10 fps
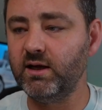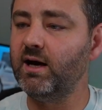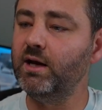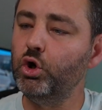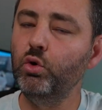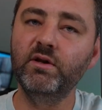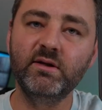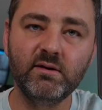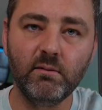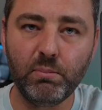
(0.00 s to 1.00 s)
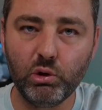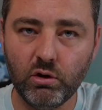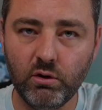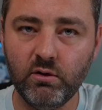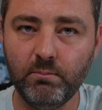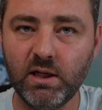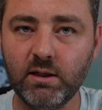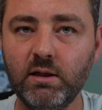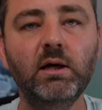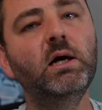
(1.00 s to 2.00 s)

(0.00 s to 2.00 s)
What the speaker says: I know this is a boatload of money.